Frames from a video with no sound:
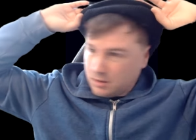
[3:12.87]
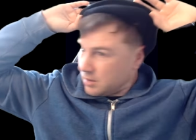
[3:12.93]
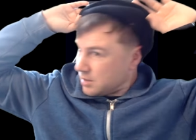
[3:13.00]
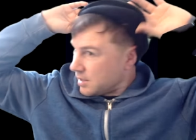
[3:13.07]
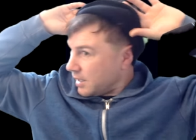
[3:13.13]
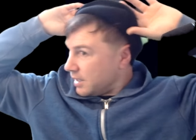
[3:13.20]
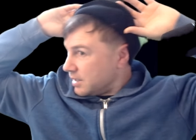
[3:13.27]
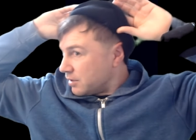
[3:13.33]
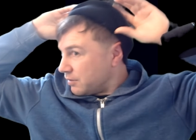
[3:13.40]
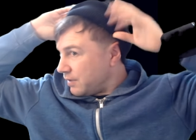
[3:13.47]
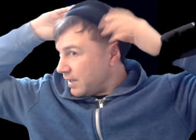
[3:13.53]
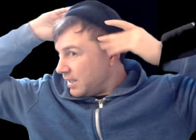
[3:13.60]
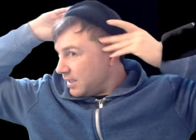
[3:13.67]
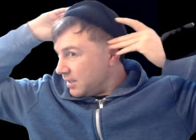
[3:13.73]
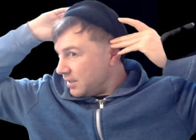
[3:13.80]
Sides are
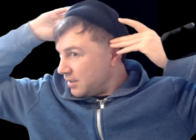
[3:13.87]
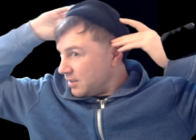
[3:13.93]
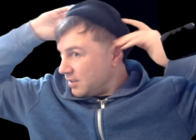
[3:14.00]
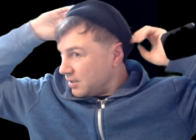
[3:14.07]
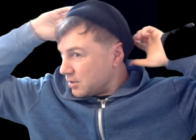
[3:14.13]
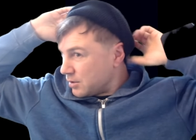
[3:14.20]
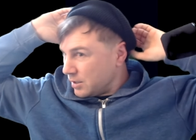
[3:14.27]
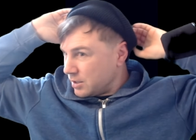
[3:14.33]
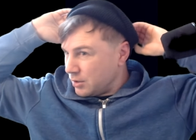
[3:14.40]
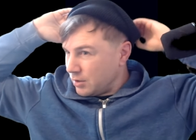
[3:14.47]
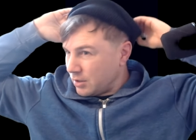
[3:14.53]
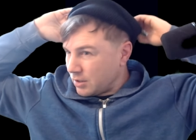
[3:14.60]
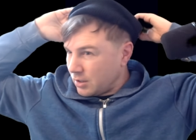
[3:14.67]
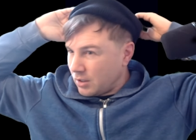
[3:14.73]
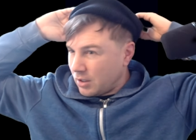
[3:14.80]
faded. So I do
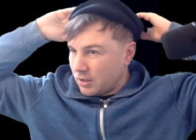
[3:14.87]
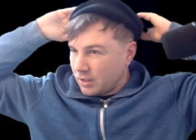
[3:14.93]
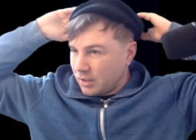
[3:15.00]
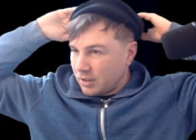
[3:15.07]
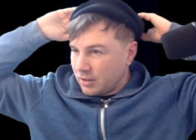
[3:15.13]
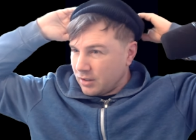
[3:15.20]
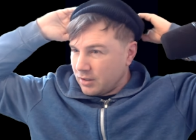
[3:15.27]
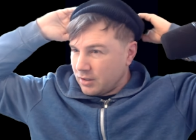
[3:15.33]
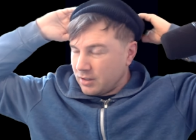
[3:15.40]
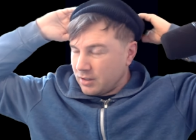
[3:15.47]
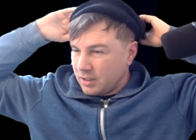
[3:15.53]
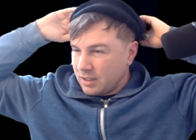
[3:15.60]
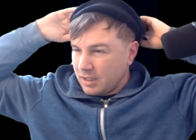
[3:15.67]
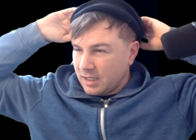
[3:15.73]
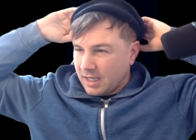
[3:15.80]
look a lot younger,
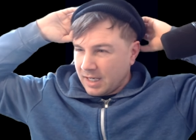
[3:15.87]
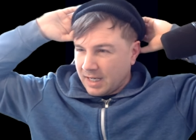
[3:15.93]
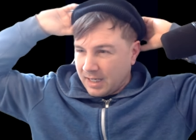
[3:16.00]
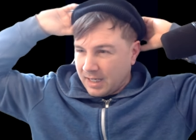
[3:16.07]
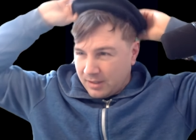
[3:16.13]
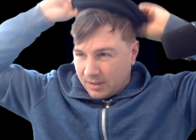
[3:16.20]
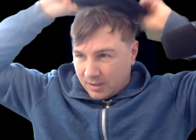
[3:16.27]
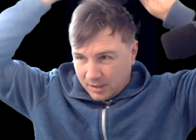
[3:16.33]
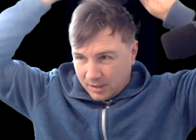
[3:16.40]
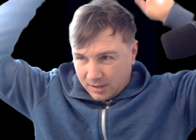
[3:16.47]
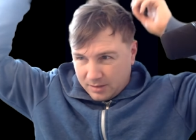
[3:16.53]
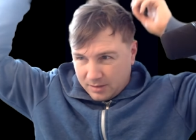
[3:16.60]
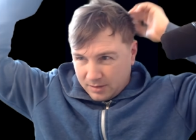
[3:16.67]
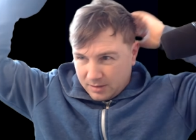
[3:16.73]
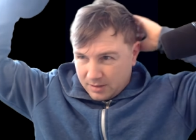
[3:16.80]
and
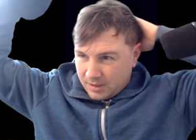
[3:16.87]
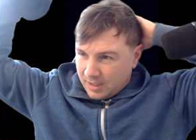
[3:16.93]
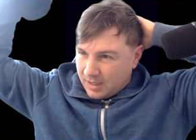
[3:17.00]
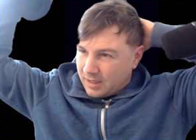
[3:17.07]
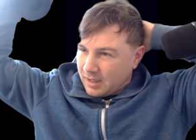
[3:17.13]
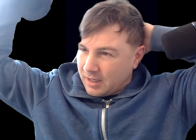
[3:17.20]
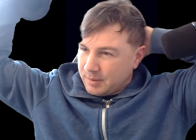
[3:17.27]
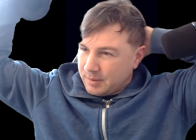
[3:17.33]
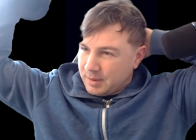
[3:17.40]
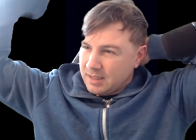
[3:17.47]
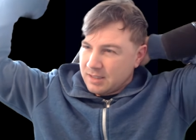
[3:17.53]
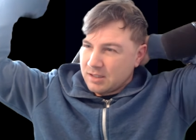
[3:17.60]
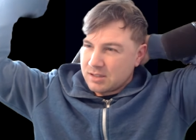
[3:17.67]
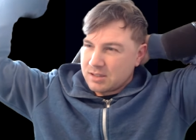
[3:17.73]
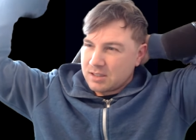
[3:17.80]

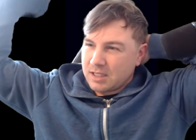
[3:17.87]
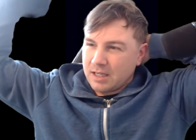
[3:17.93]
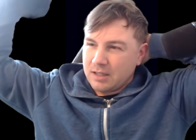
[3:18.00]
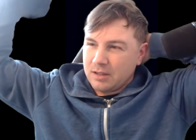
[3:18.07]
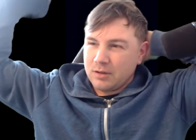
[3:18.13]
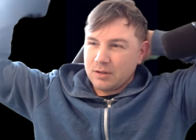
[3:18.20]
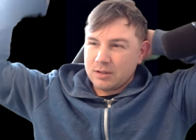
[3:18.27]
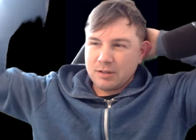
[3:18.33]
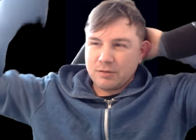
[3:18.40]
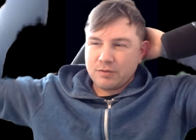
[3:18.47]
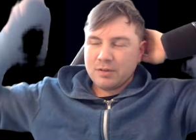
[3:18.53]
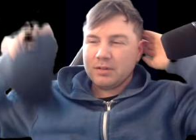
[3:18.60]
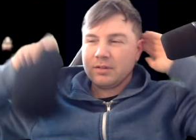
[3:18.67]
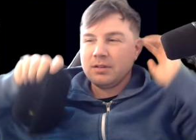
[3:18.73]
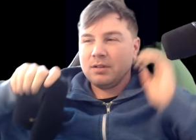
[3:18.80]
it does kind of look
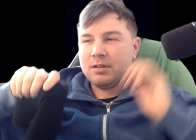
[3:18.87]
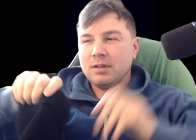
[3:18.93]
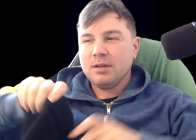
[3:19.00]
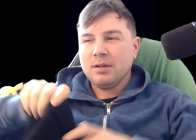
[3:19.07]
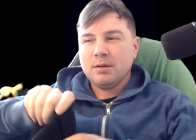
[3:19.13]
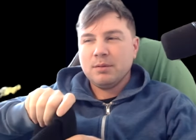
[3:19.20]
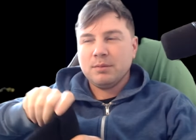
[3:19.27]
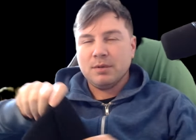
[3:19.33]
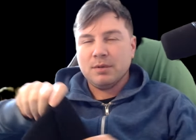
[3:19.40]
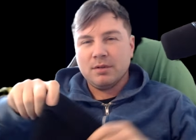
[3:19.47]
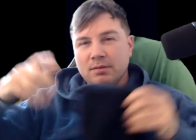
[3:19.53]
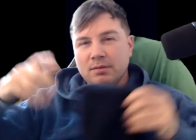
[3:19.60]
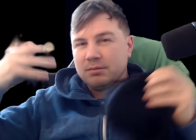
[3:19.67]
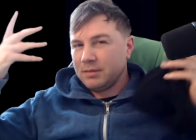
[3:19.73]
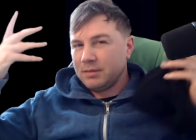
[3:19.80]
different,
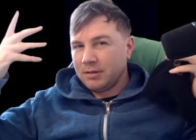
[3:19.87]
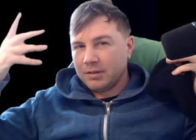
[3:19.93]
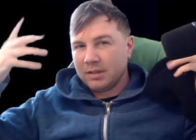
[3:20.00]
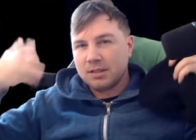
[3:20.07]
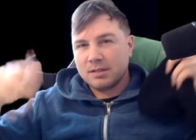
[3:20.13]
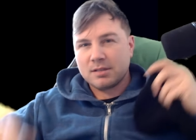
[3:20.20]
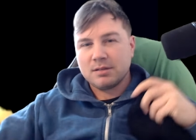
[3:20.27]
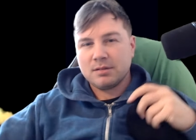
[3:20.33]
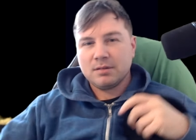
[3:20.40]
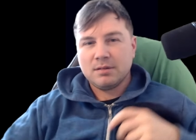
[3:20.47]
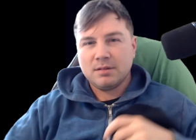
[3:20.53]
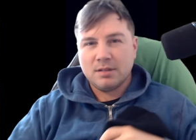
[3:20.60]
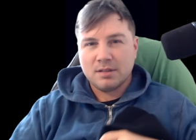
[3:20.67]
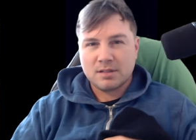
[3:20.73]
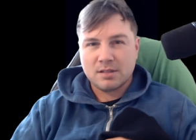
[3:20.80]
but here it is.
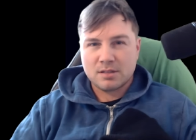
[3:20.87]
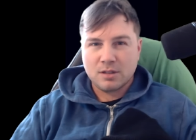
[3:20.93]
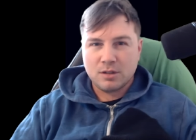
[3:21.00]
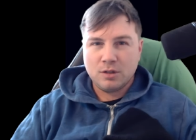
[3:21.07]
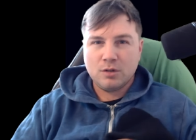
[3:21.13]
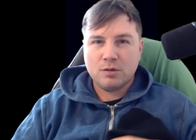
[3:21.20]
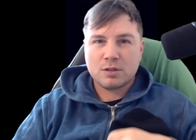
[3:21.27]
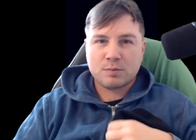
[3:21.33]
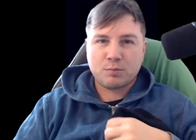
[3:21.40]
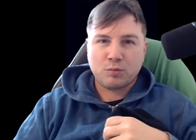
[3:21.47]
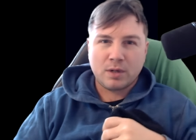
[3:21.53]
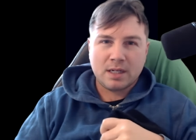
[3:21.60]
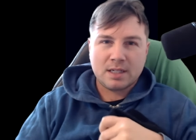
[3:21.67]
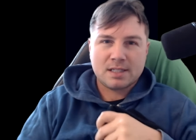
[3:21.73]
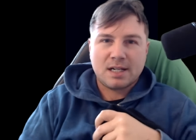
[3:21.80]
This is the new
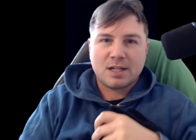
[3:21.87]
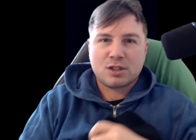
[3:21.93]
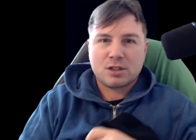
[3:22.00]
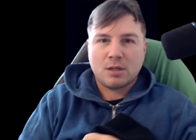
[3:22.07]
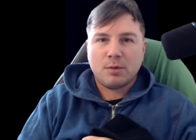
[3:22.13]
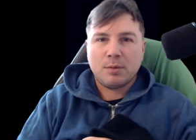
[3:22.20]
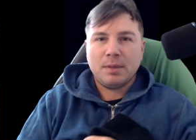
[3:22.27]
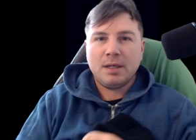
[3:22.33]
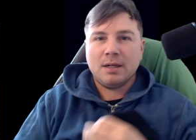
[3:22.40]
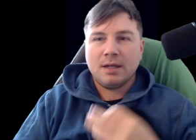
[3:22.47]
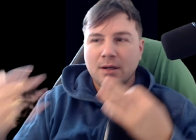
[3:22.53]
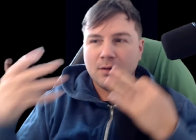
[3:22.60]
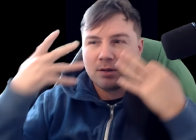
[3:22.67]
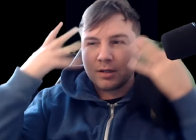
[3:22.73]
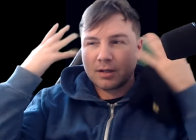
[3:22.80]
spring/summer me
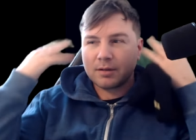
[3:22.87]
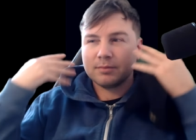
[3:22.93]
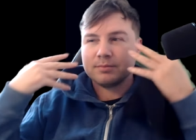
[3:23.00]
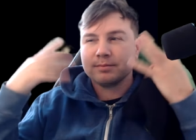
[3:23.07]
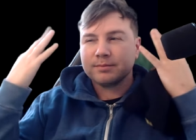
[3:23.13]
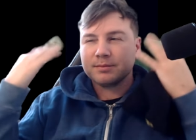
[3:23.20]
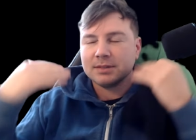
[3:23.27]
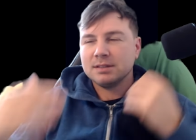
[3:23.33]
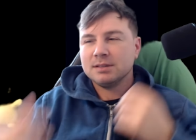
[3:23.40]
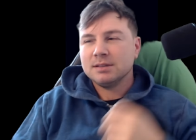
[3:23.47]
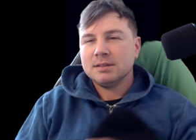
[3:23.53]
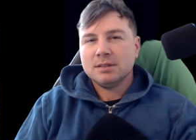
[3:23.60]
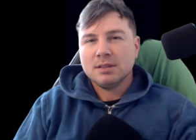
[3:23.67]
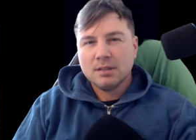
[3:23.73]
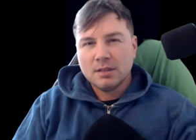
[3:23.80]
now, look.
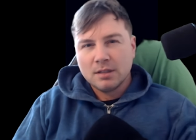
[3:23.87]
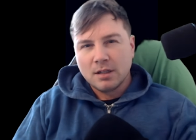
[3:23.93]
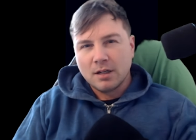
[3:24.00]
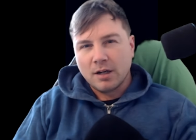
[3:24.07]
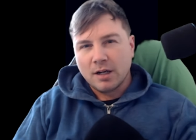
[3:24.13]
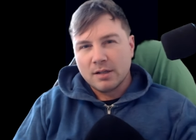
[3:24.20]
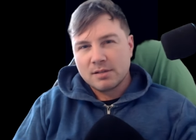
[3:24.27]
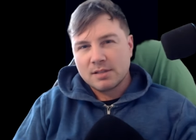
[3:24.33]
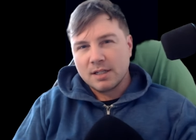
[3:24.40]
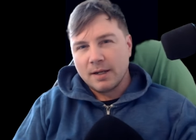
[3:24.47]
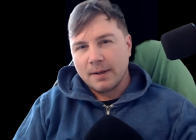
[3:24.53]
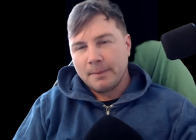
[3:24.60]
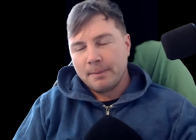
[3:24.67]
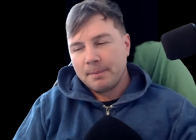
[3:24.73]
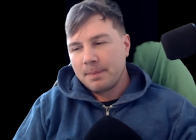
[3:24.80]
All right, see ya.